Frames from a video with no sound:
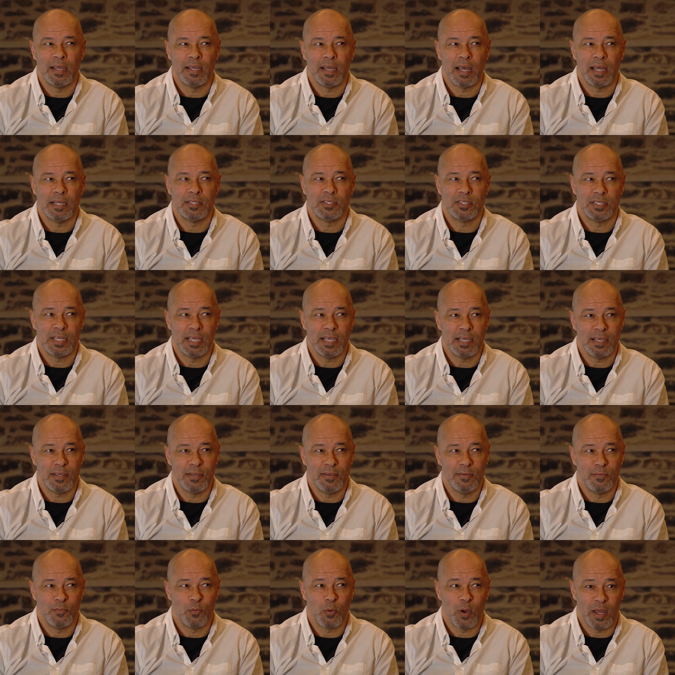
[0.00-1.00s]
I'd say
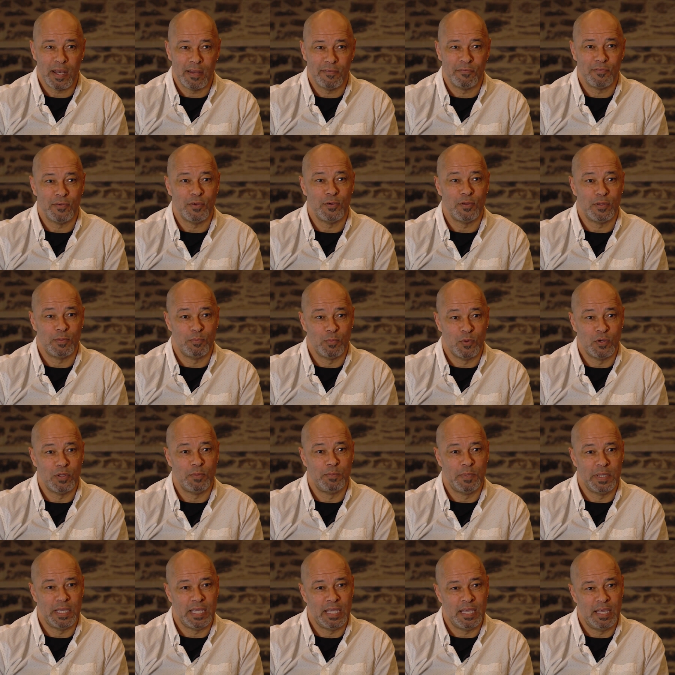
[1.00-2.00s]
quite a few of them
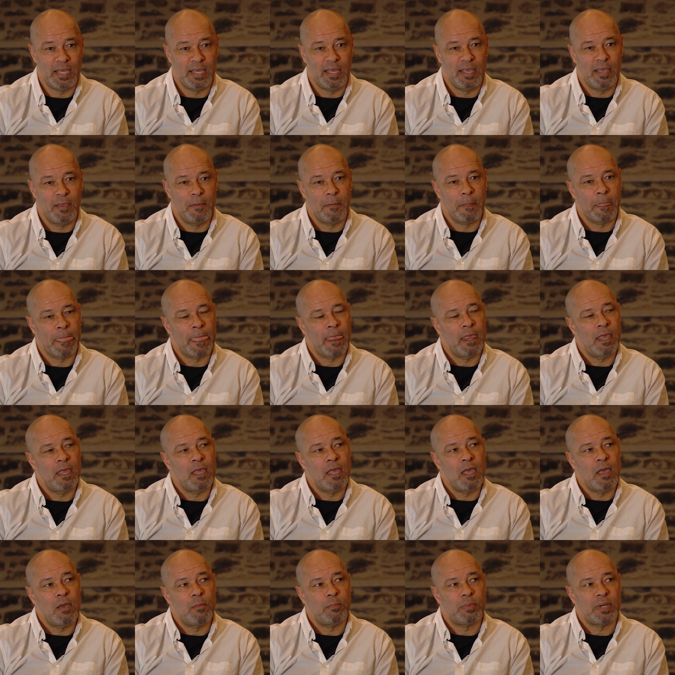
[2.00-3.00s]
would be.
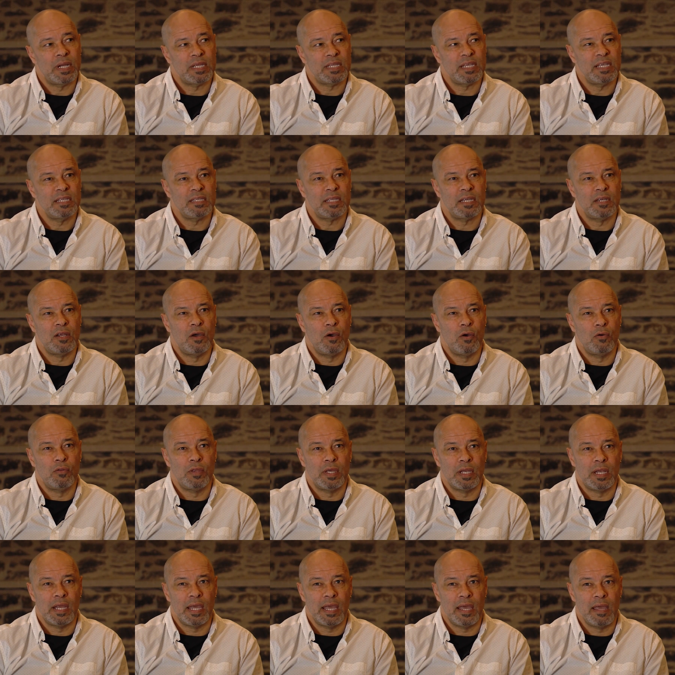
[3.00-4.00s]
But I think they know
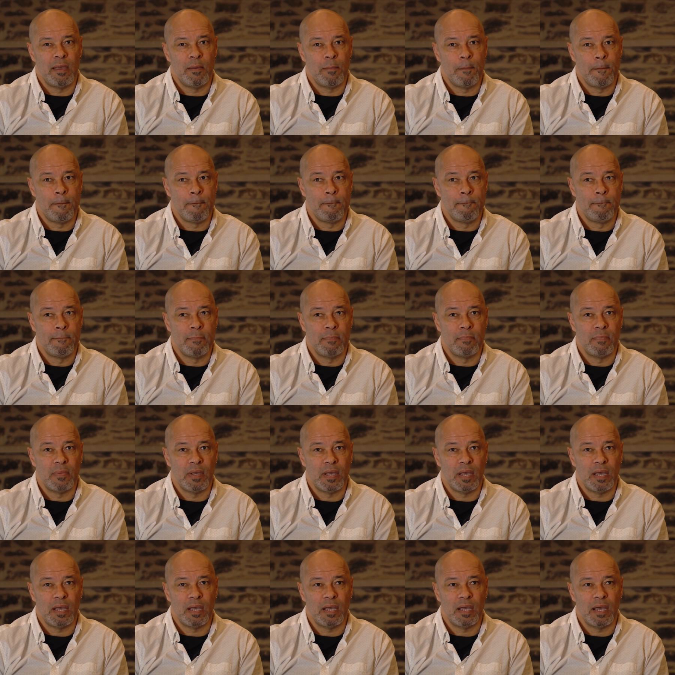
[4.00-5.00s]
that
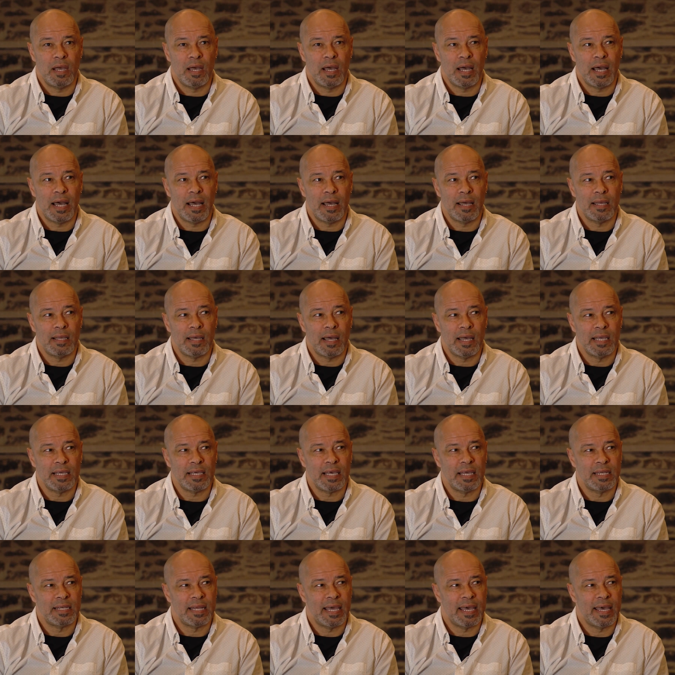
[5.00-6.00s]
I
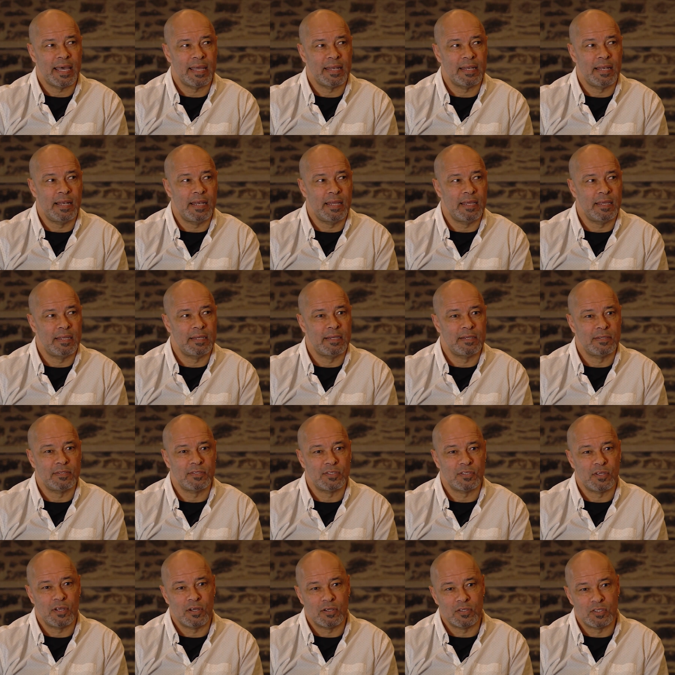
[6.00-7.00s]
kind of handle it in a
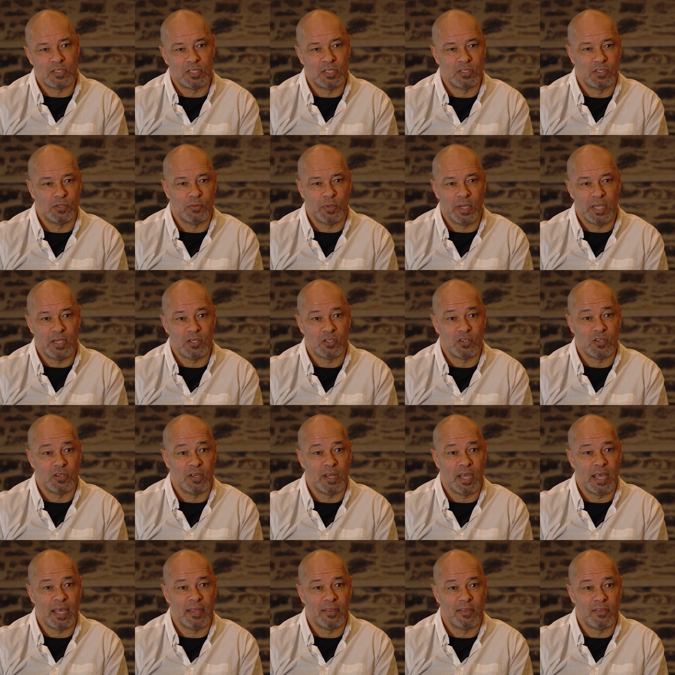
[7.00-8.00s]
certain
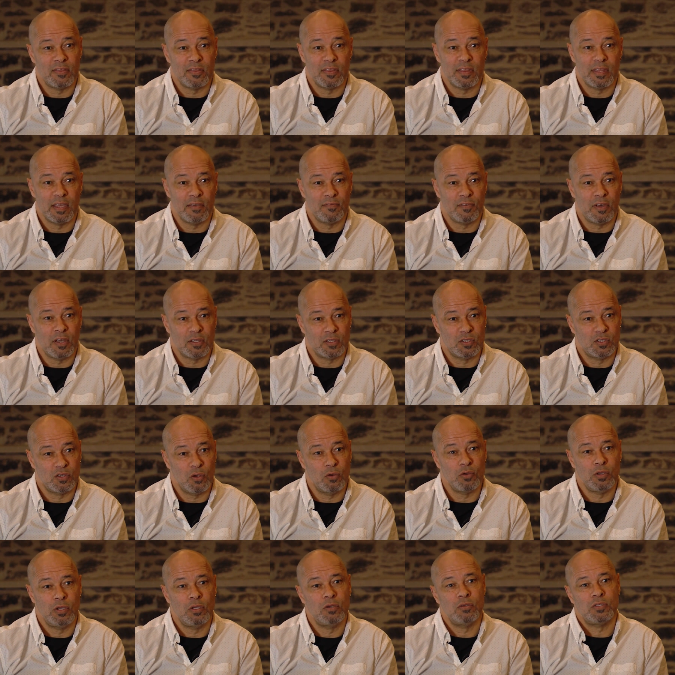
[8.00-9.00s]
situation, and they've got
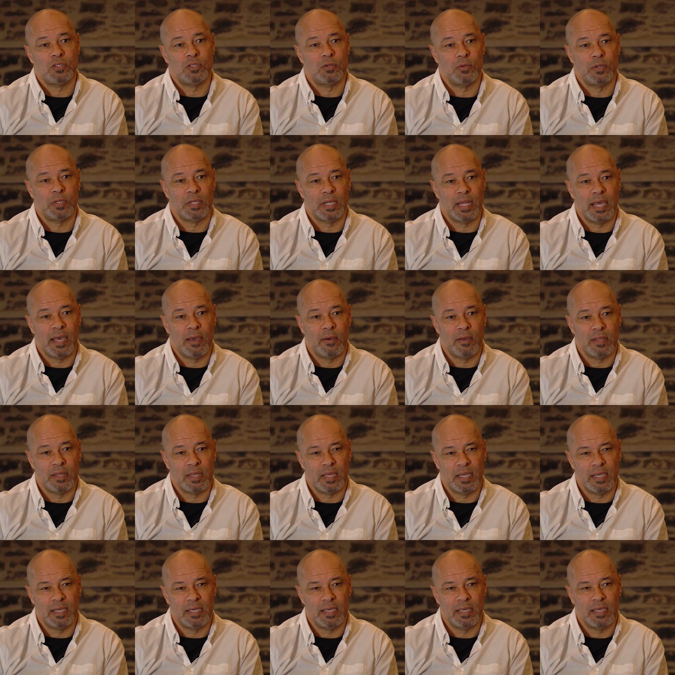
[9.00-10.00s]
so used to it now, I
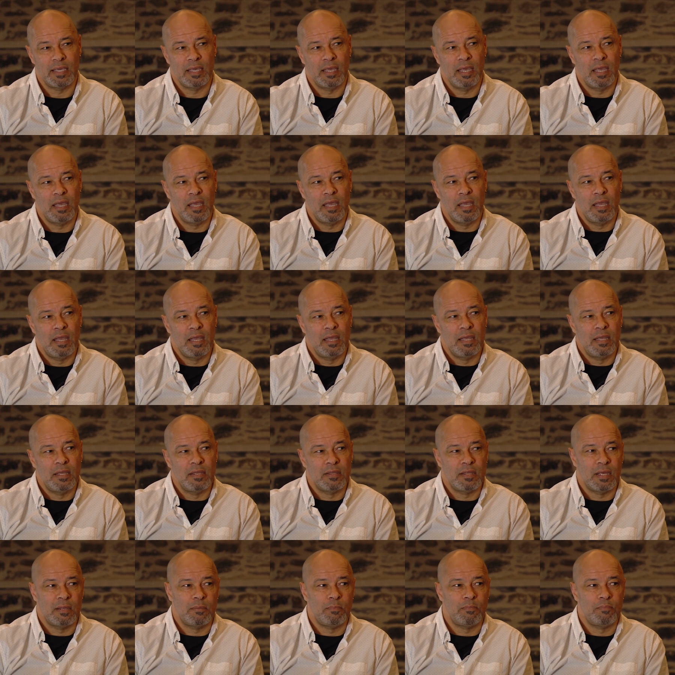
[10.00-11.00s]
think,
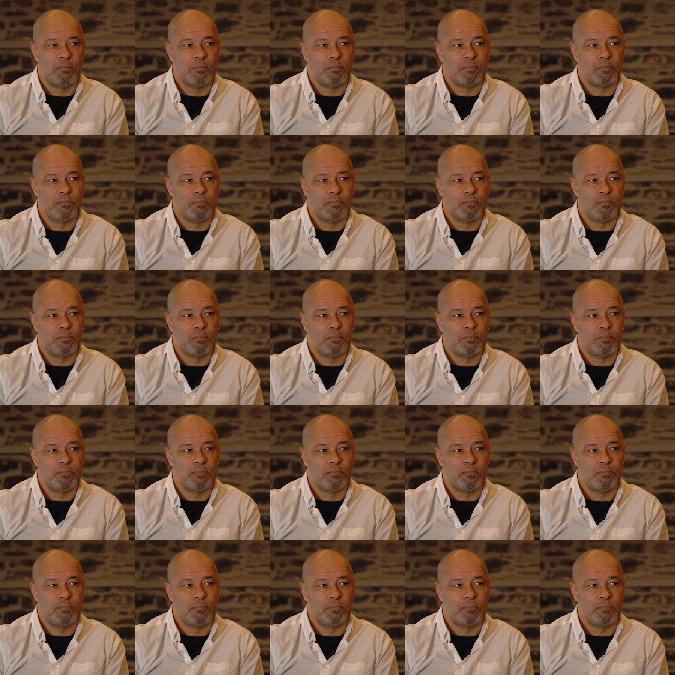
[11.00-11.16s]
that